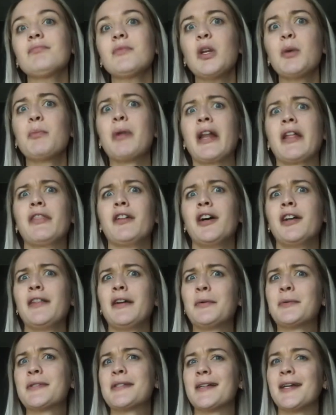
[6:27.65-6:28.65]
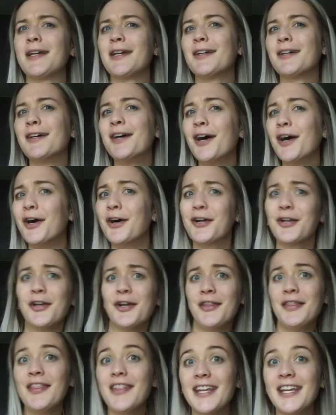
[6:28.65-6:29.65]
But I thought that was like a
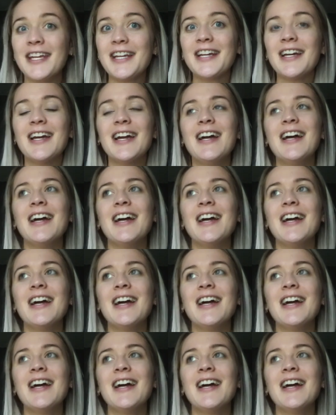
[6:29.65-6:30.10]
good thing.